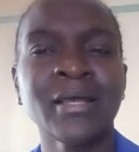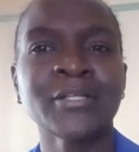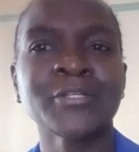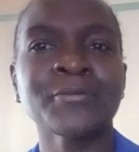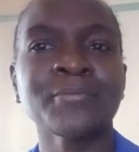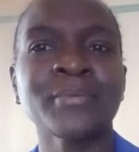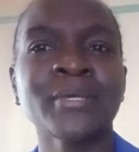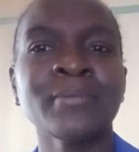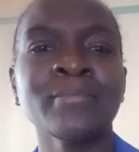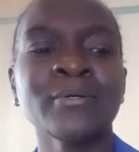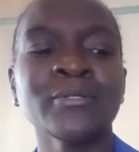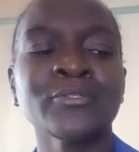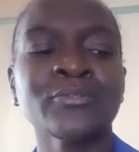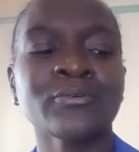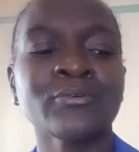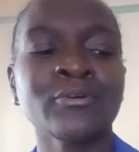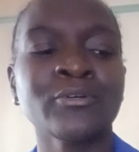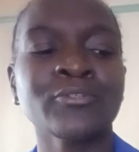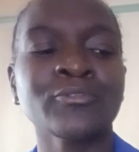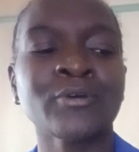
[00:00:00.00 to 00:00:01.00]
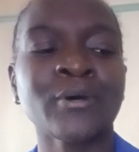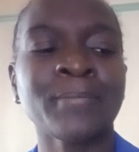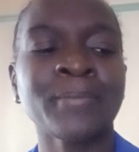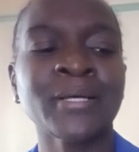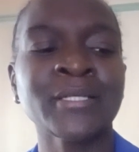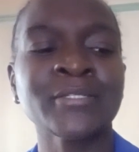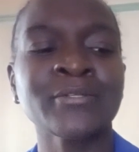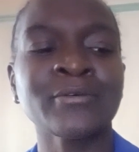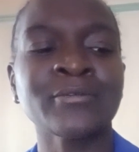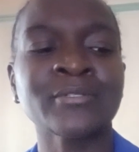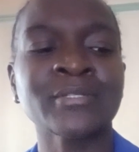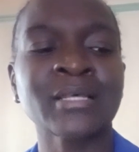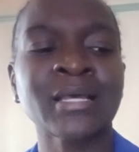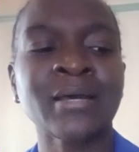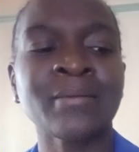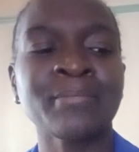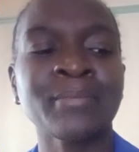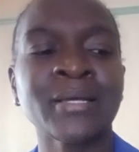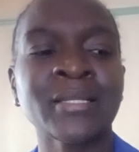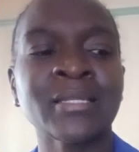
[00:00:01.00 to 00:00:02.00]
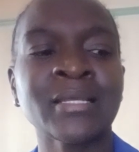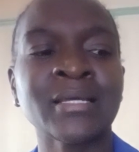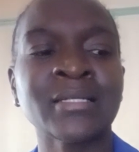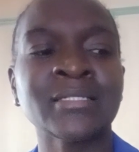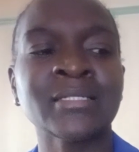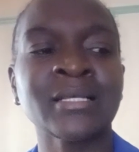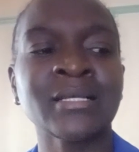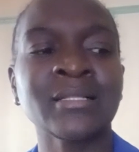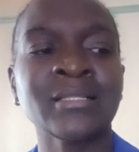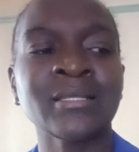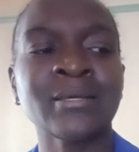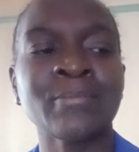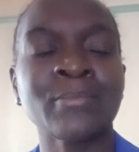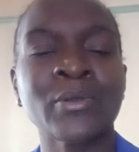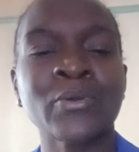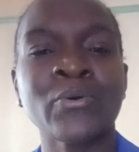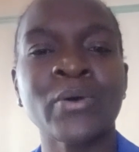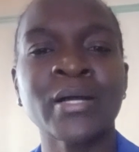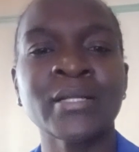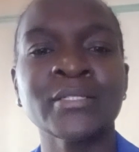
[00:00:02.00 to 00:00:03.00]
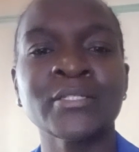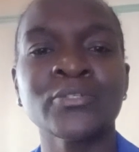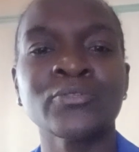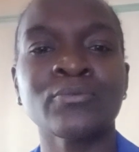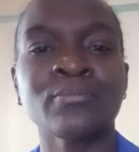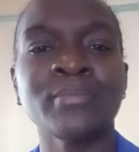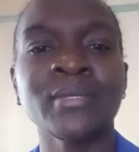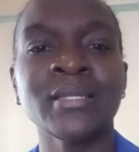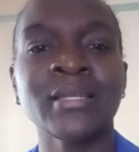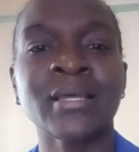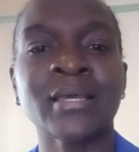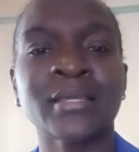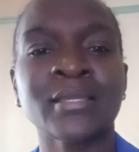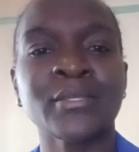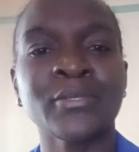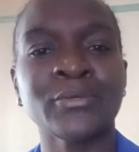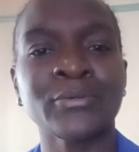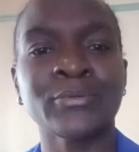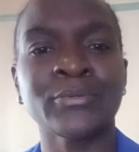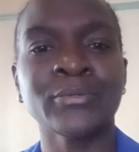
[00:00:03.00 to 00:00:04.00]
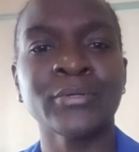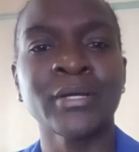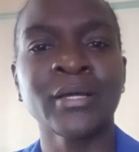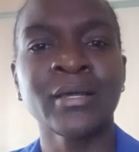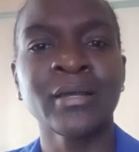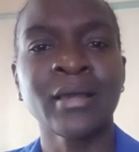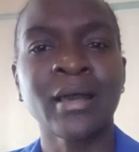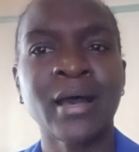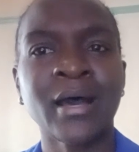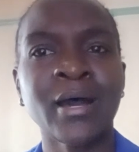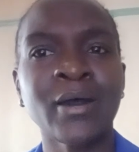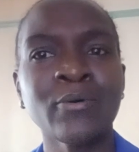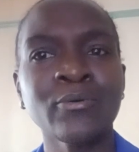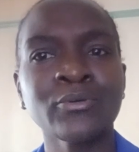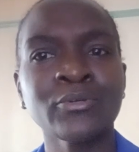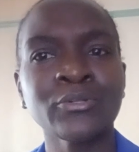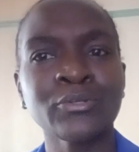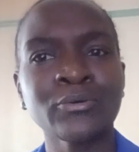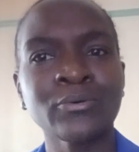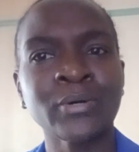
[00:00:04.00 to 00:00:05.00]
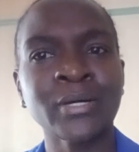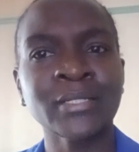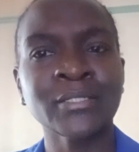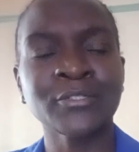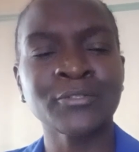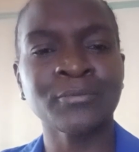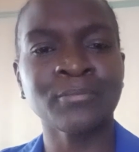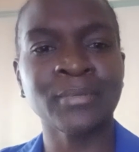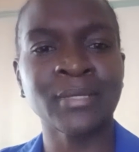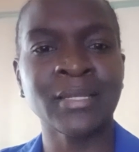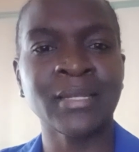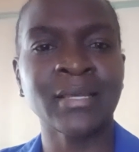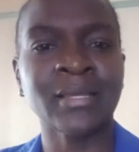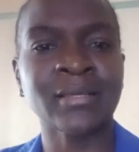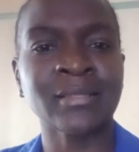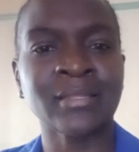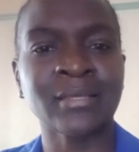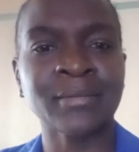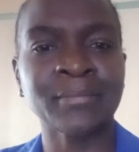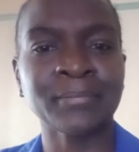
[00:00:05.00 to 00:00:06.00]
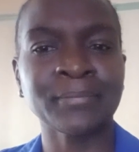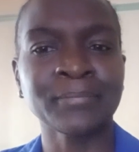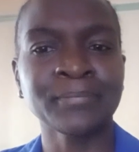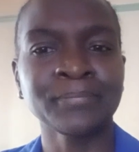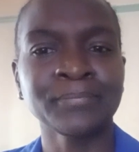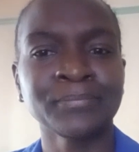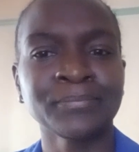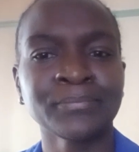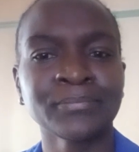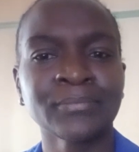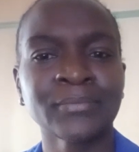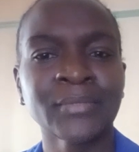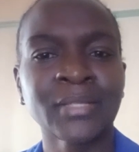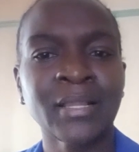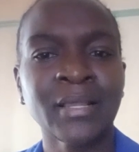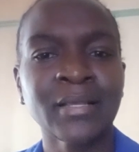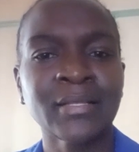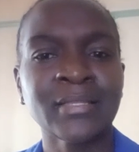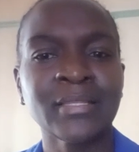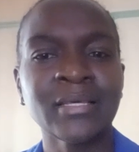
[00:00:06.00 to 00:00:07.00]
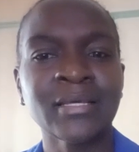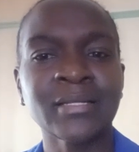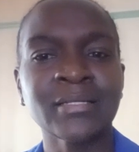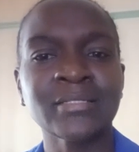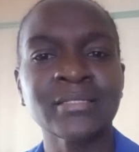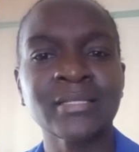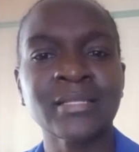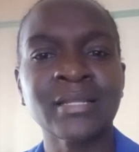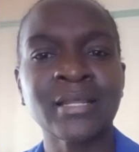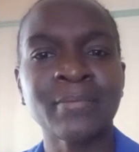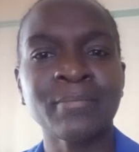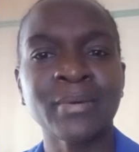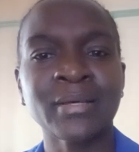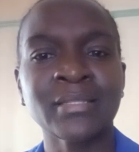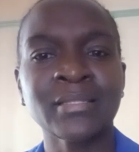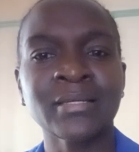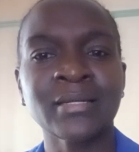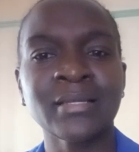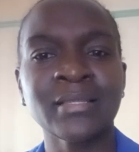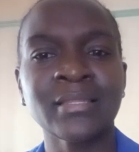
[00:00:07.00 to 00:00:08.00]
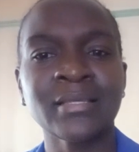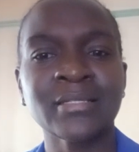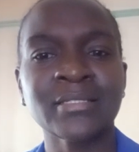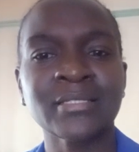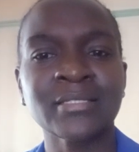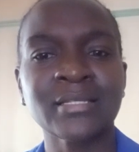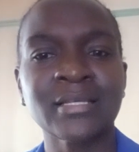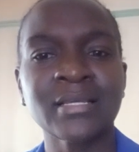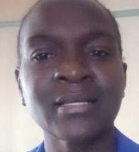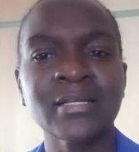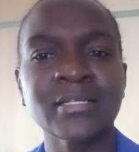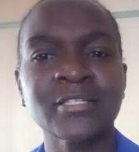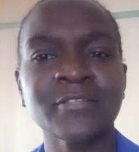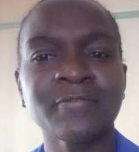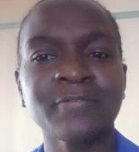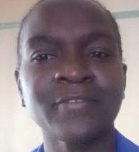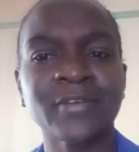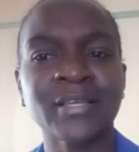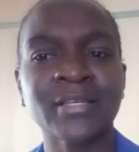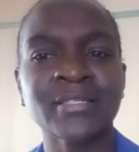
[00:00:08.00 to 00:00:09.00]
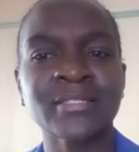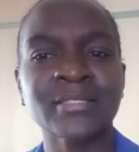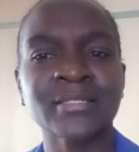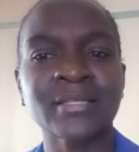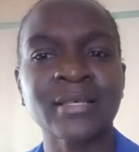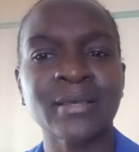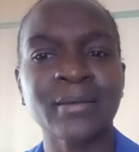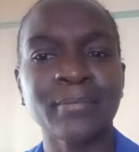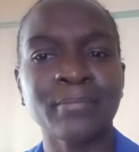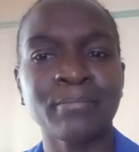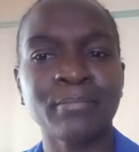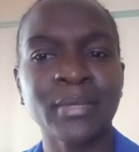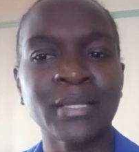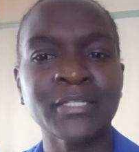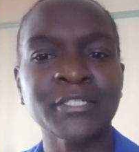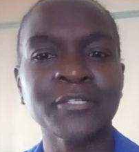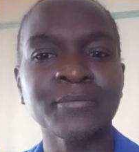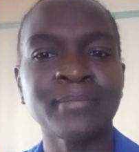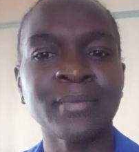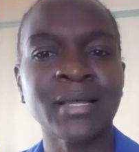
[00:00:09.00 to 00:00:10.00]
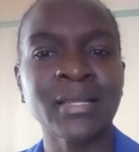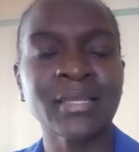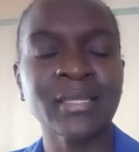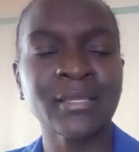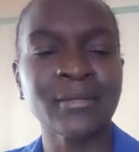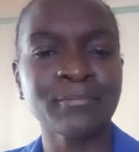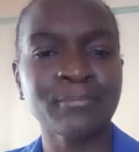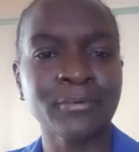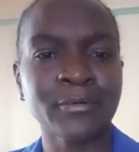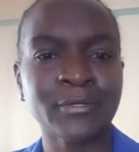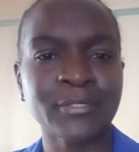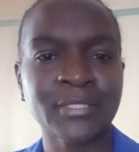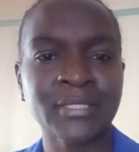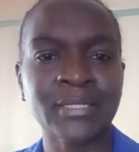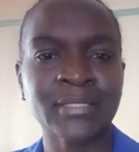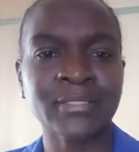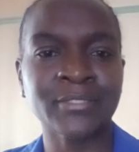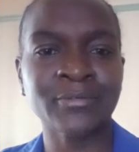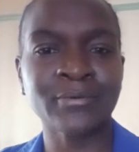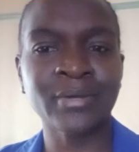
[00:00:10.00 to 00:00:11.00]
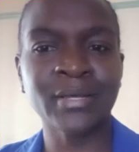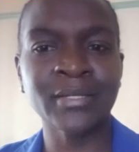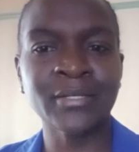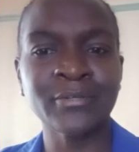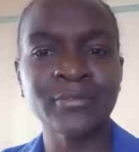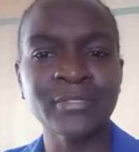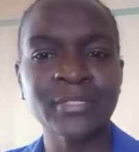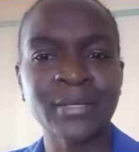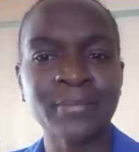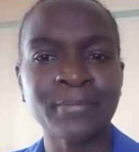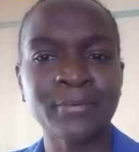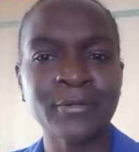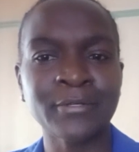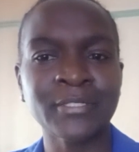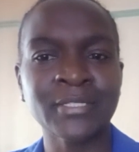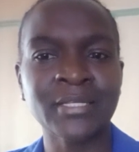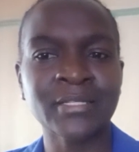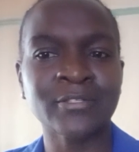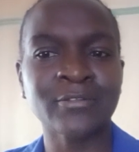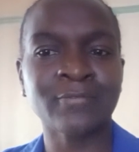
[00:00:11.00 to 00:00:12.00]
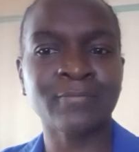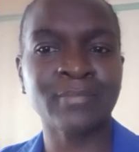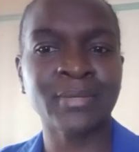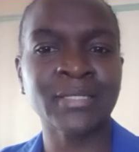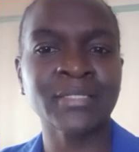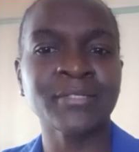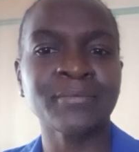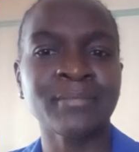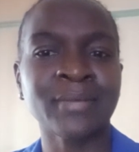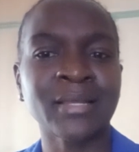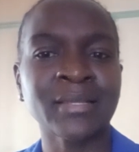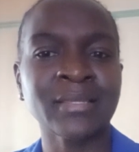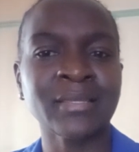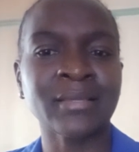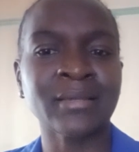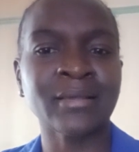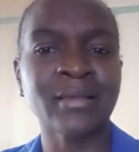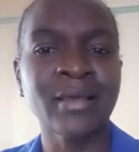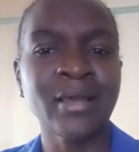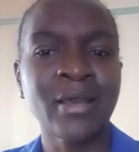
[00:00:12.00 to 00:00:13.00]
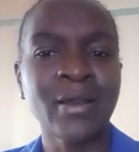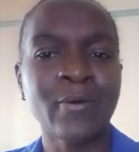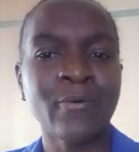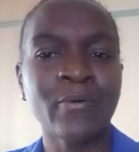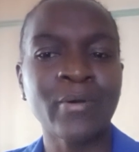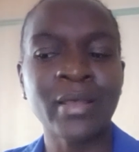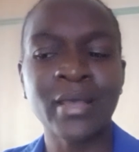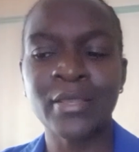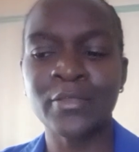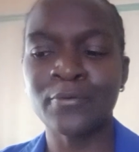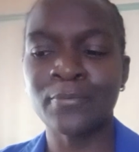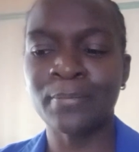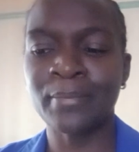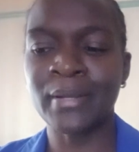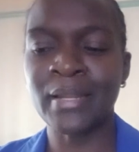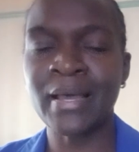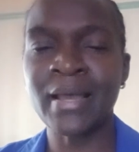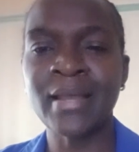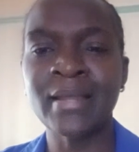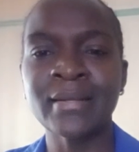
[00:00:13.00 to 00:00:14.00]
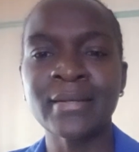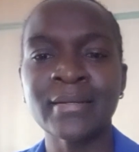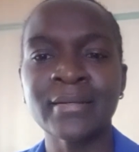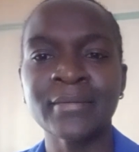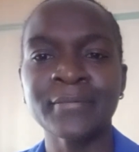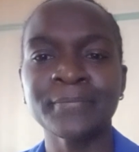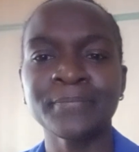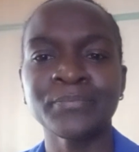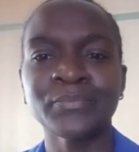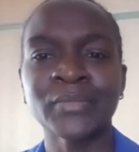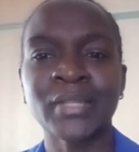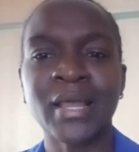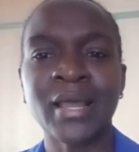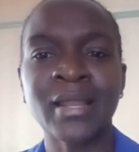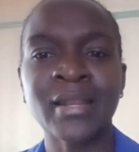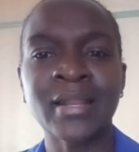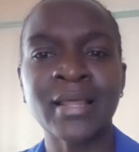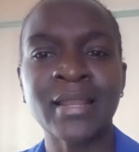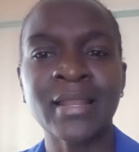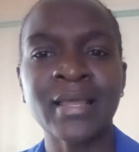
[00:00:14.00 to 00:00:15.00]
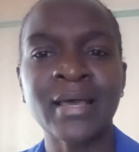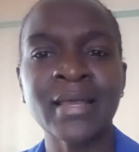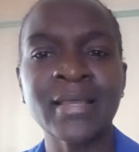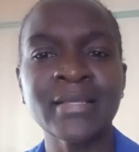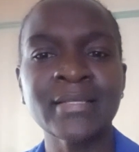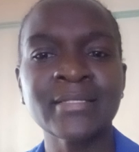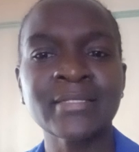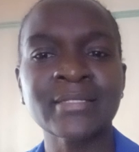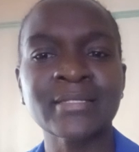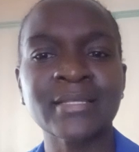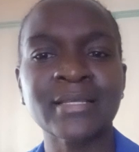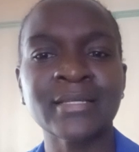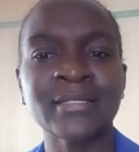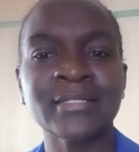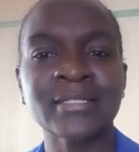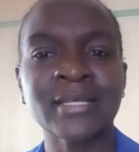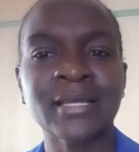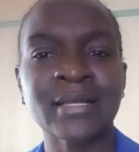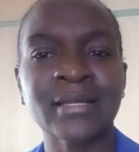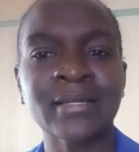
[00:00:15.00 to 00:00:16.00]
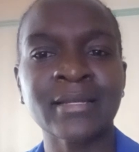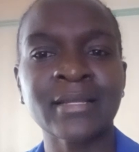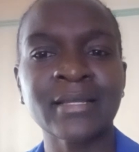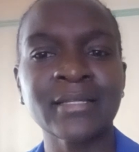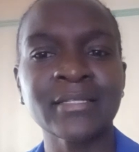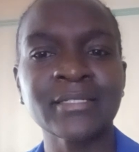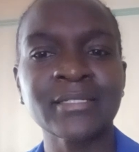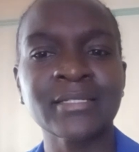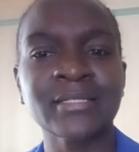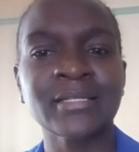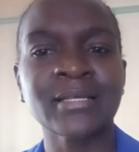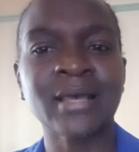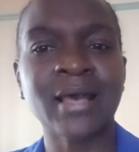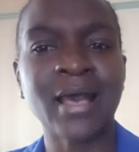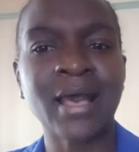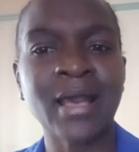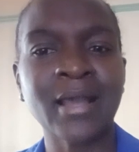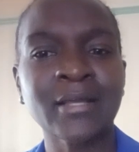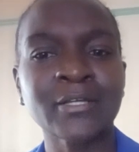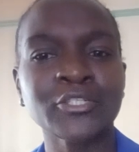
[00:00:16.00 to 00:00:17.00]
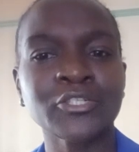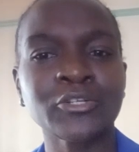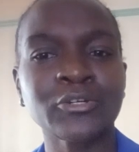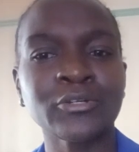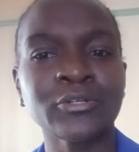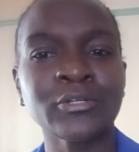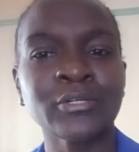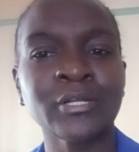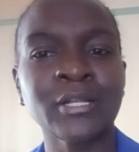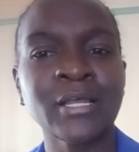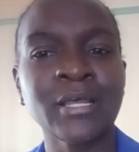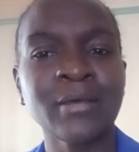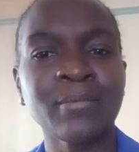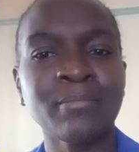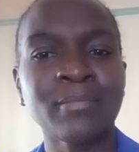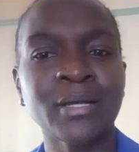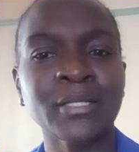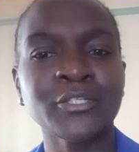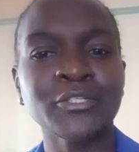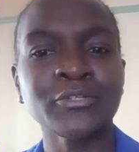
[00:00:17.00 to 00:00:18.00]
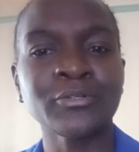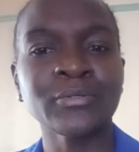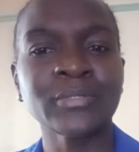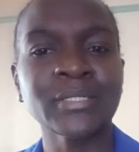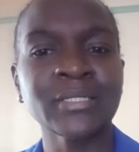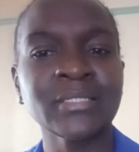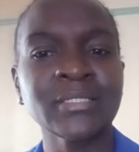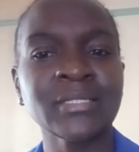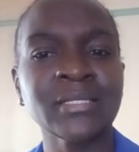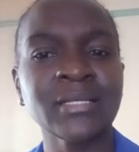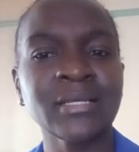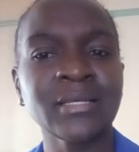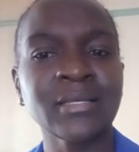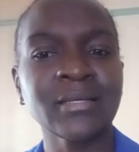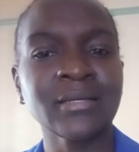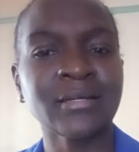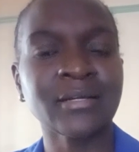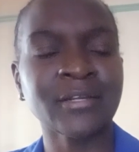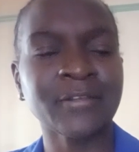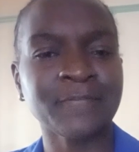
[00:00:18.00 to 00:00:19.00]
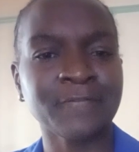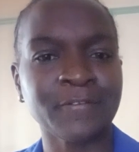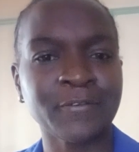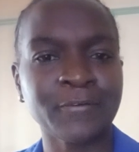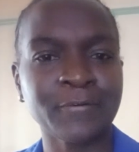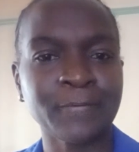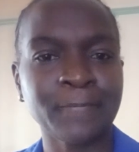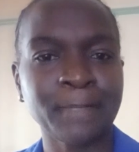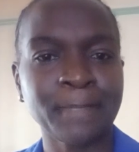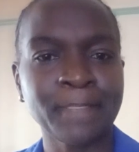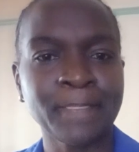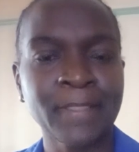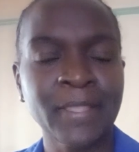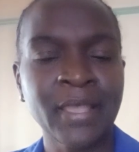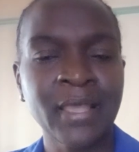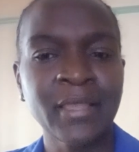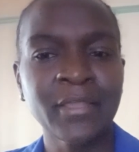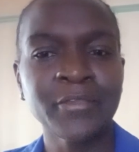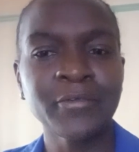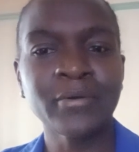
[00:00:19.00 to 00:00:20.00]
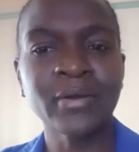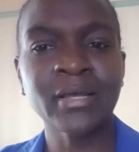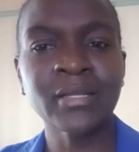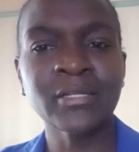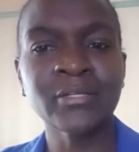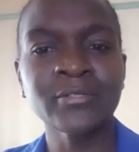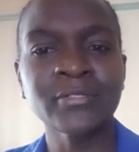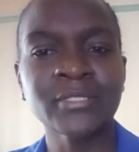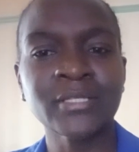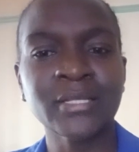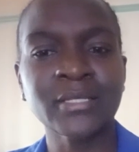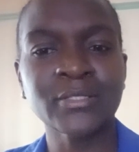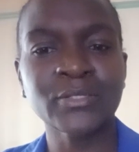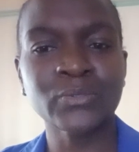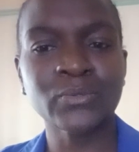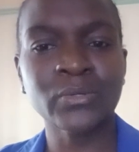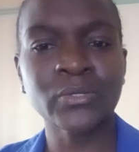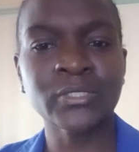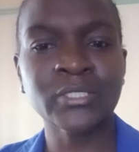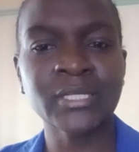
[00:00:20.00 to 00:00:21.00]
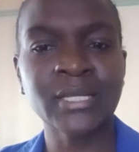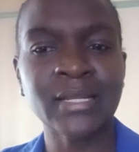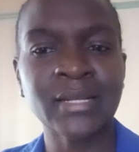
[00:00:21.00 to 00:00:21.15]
to be able to go to a person's company and tell them, we want to be like you. How do you want to be like them? There is number 3, the 6-phase benchmarking process. You can use a process of benchmarking where you plan, analyze, integrate, action, maturity, review. You can use the SWOT